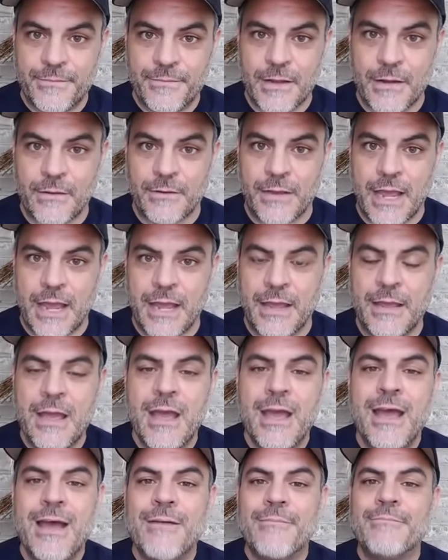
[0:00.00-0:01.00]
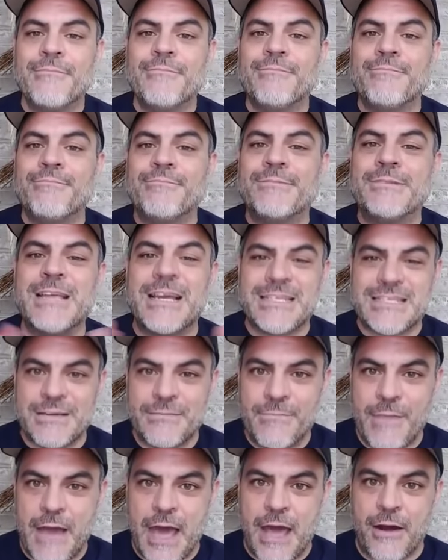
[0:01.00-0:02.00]
Okay,
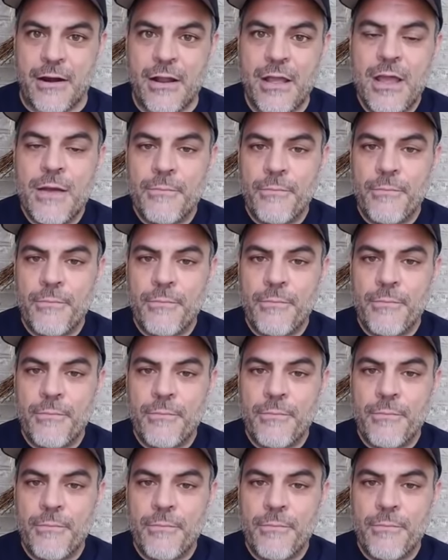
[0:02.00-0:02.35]
doesn't matter.